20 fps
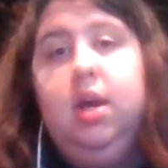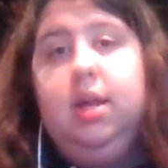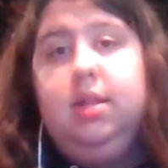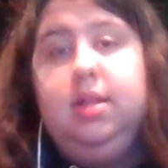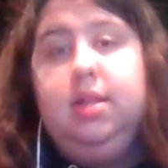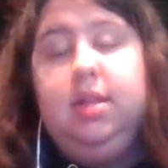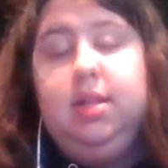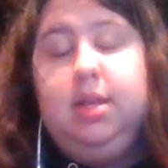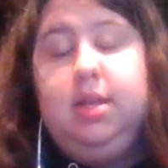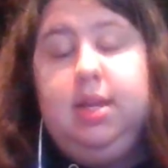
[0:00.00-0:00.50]

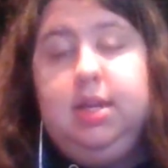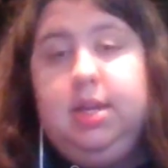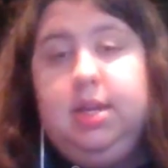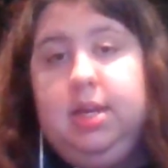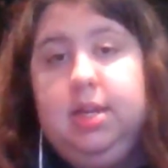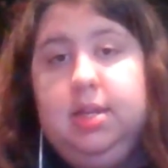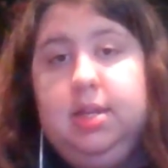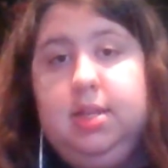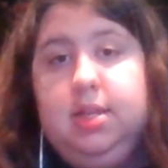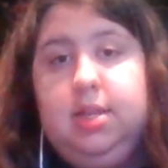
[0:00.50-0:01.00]
These E,
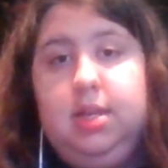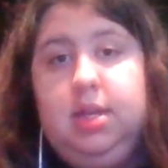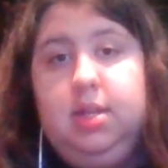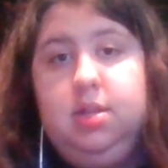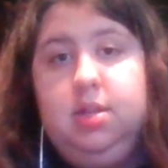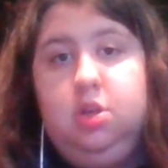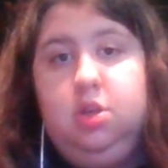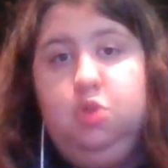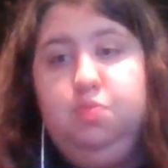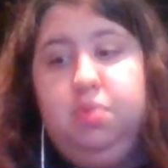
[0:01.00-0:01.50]
D, and
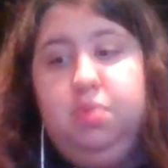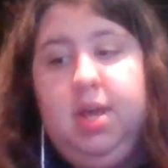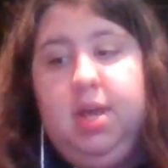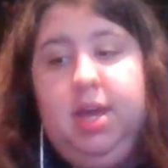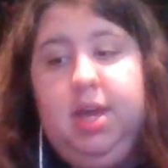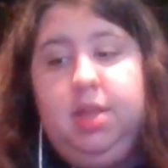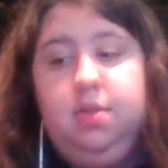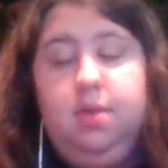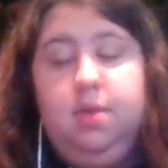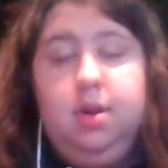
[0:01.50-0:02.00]
C's you
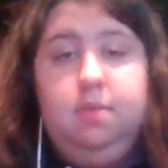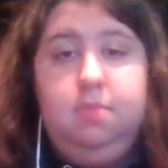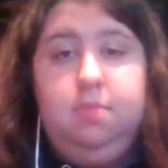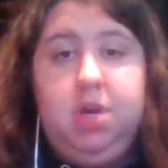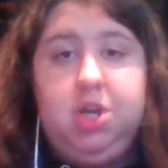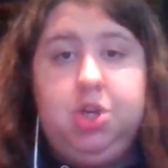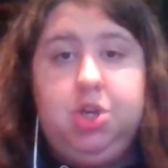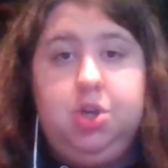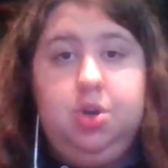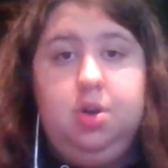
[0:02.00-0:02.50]
play throughout a
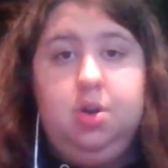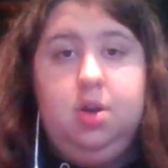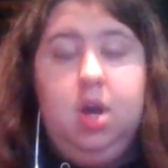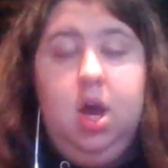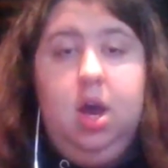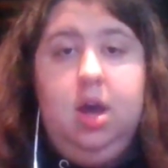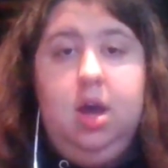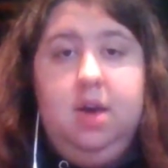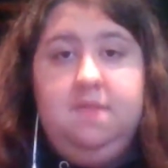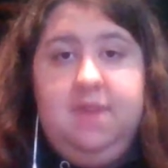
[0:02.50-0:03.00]
mixture
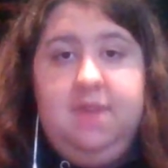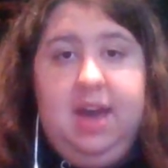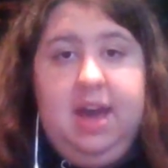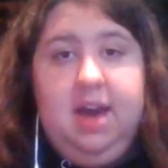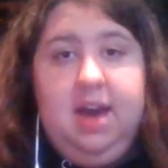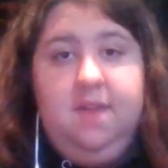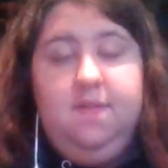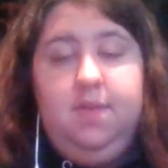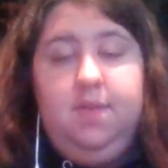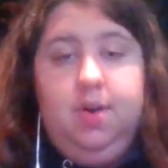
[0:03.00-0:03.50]
of
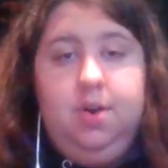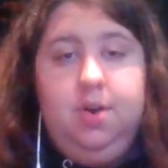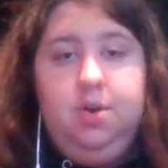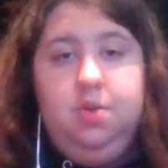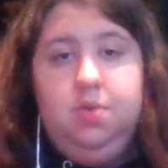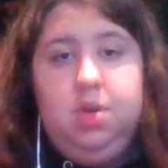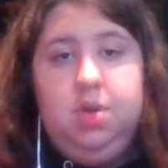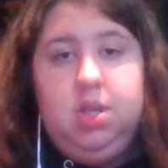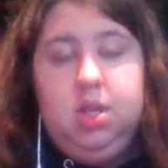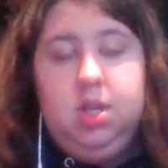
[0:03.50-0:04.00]
half
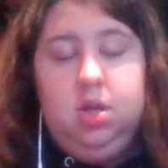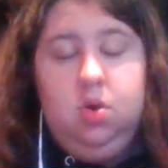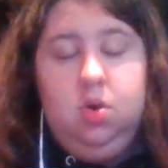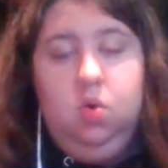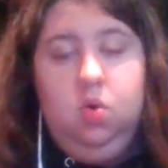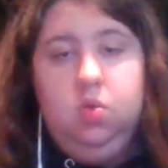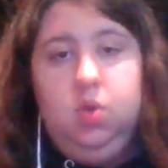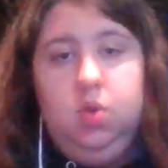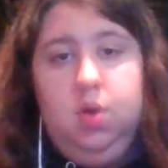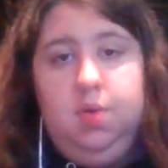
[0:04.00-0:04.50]
notes,
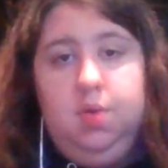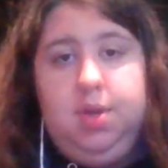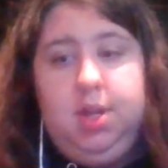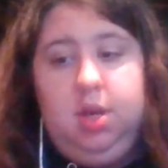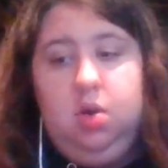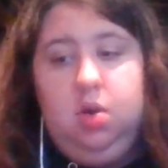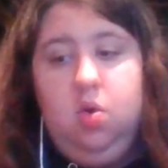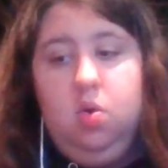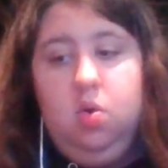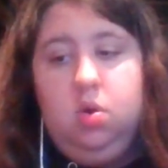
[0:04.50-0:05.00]
whole notes,
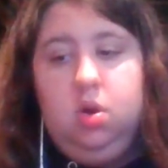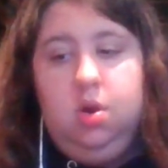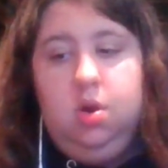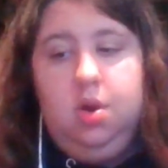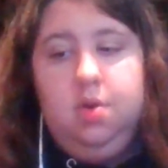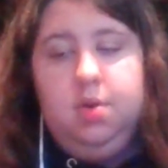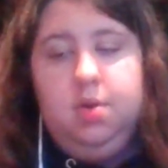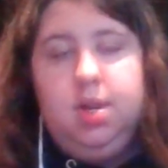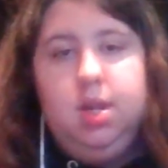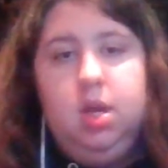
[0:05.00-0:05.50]
and quarter
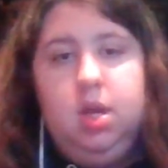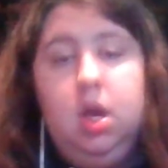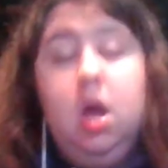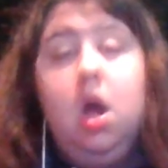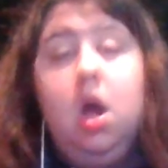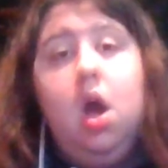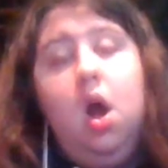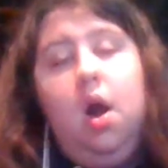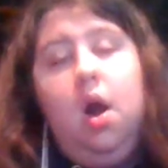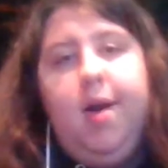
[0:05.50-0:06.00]
notes.
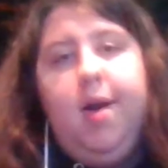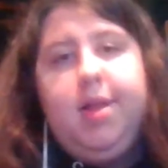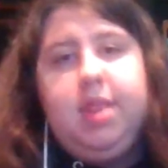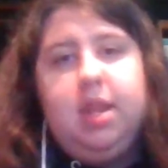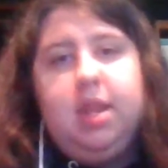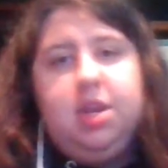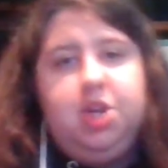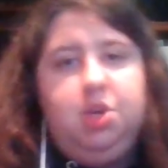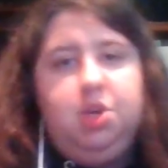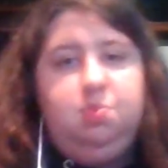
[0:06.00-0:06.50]
On
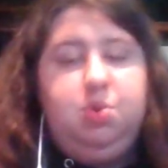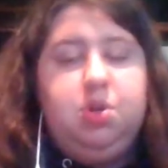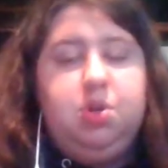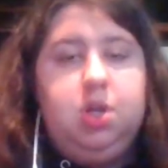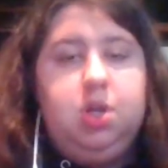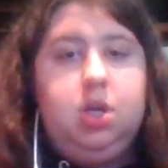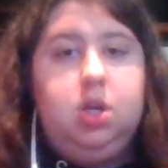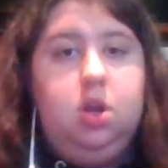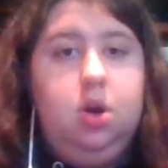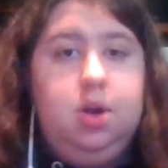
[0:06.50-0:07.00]
the sheet
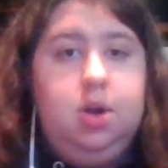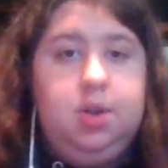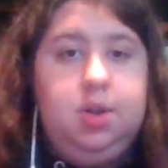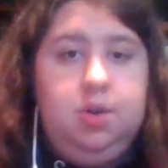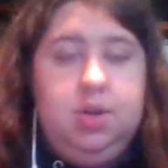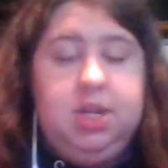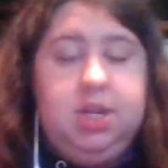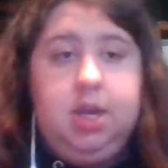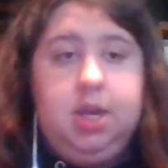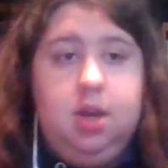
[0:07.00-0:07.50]
music, you can also
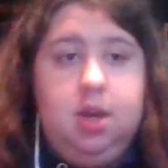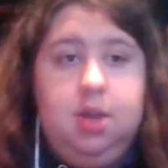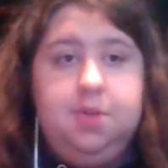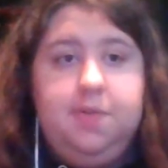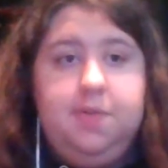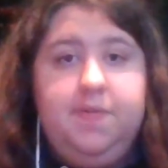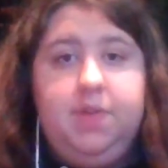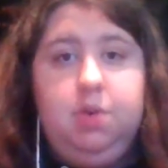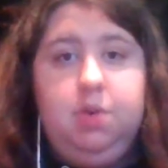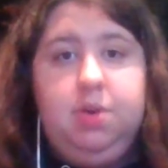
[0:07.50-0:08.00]
see another
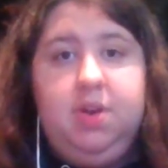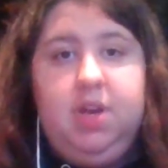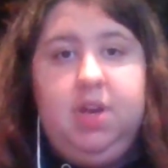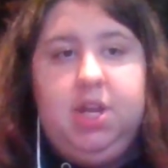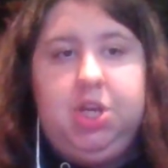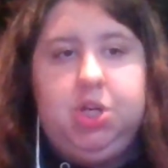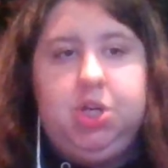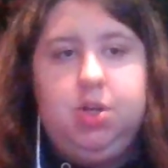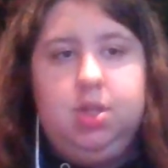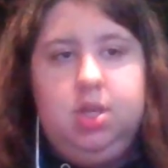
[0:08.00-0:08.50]
few key
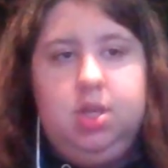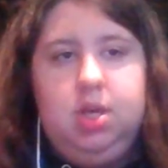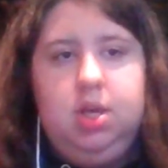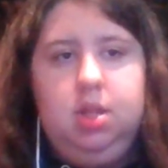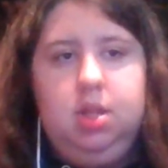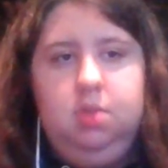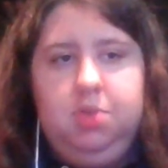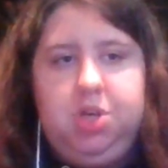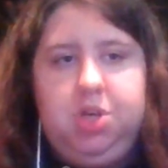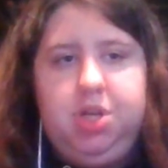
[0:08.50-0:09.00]
tier
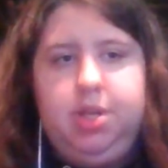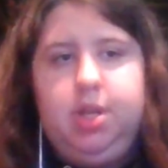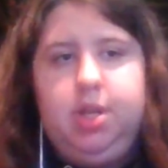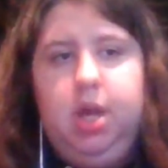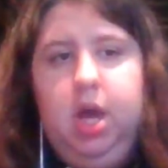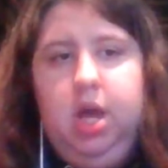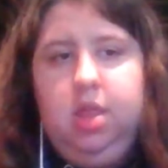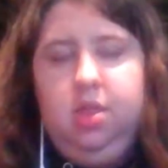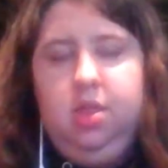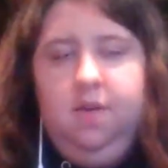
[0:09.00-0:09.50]
things, which is
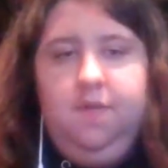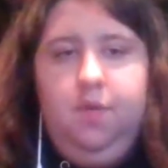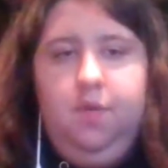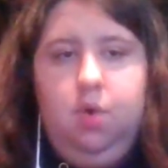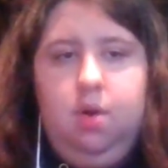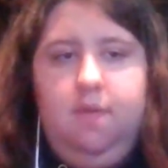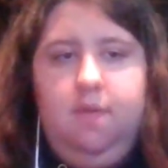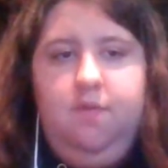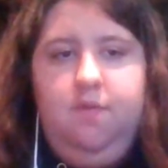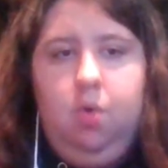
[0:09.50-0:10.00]
the
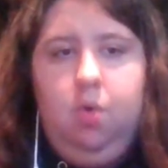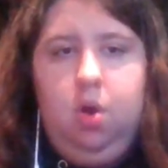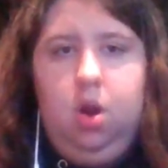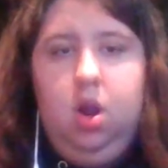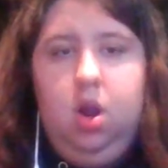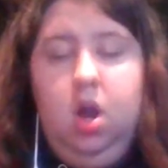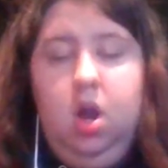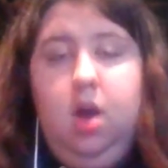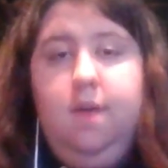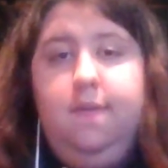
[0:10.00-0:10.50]
4/4.
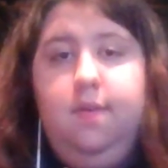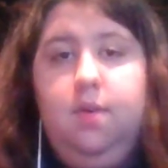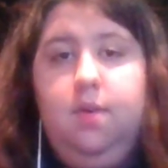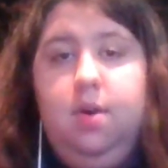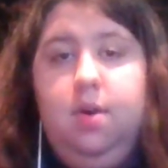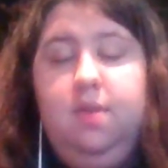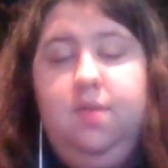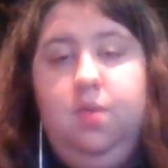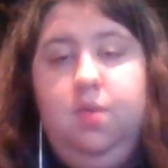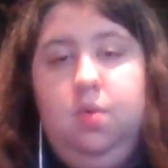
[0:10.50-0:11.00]

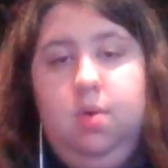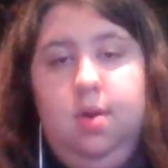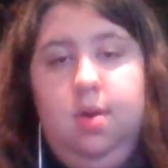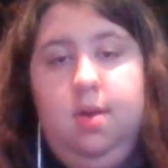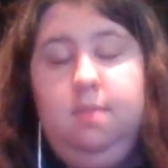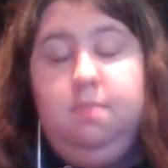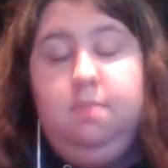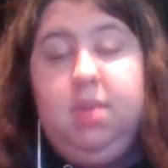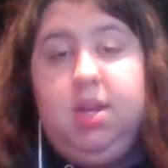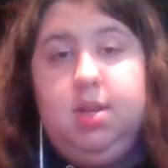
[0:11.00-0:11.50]
4/4
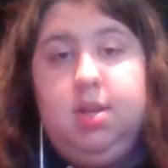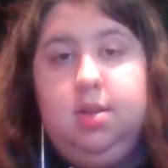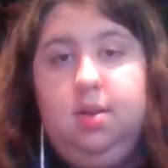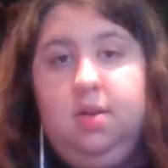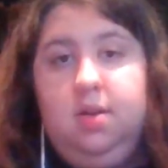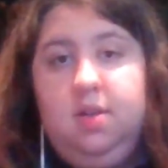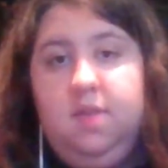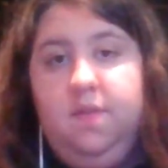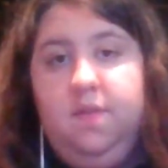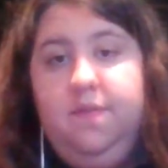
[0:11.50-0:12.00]
means
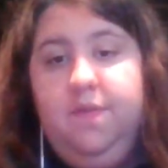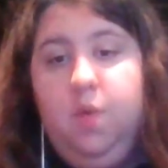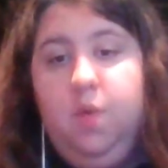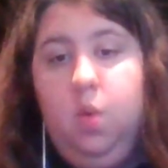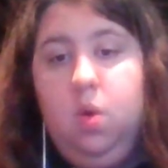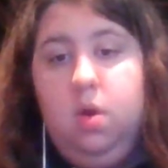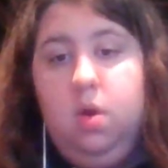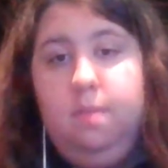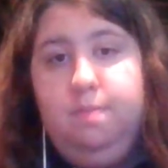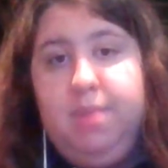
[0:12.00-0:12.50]
there's
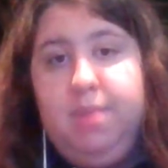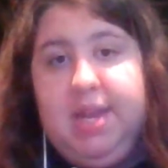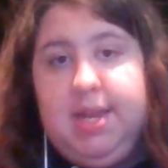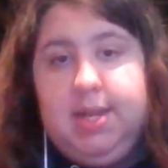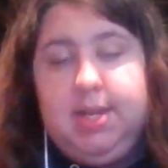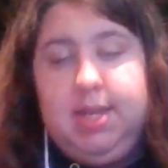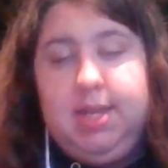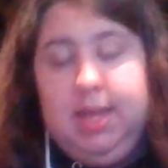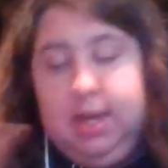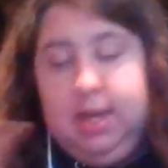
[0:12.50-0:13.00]
4
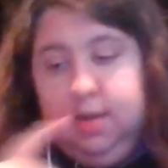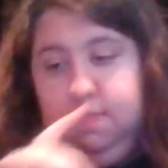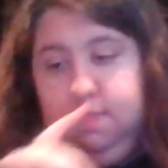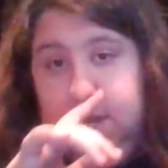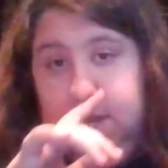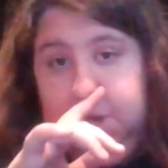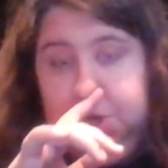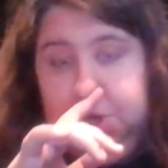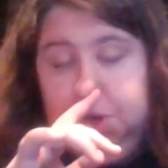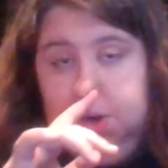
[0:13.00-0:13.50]
beats in a
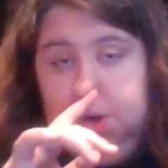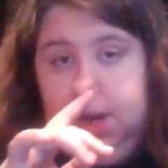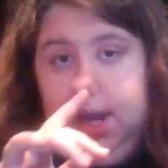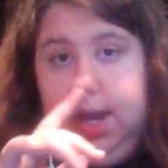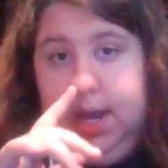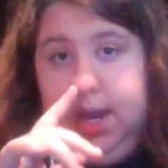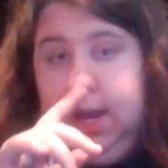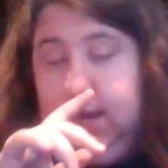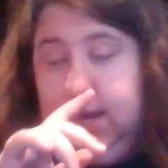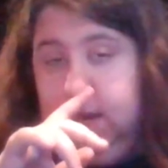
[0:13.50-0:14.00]
measure,
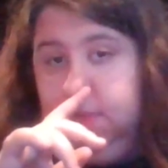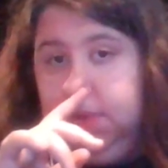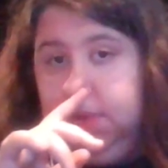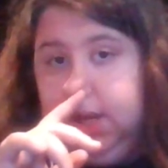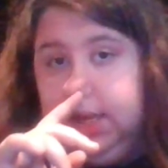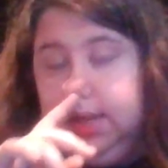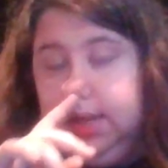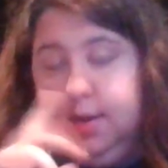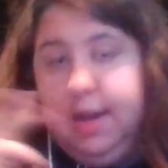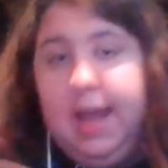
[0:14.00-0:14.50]
and it
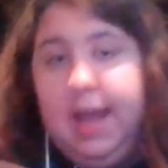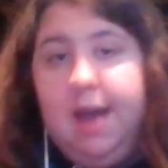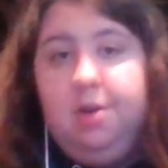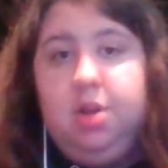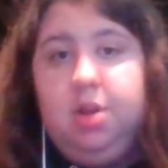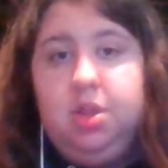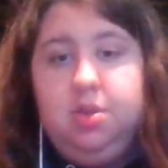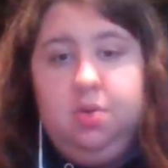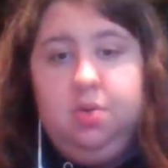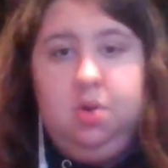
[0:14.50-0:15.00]
means they're
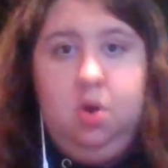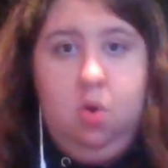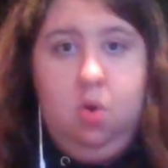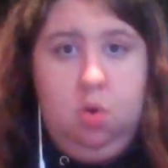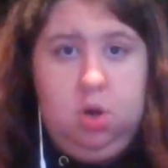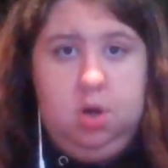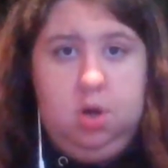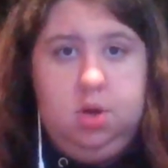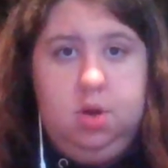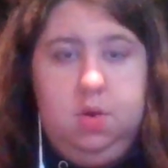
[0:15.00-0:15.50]
counted through
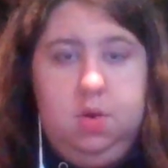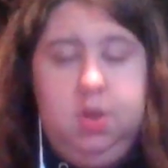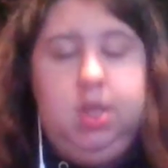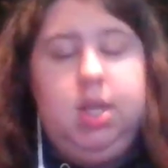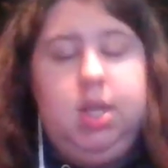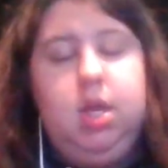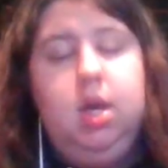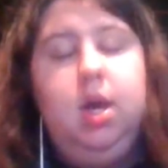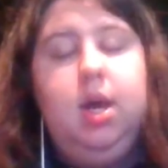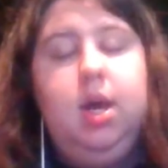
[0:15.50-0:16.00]
quarter notes.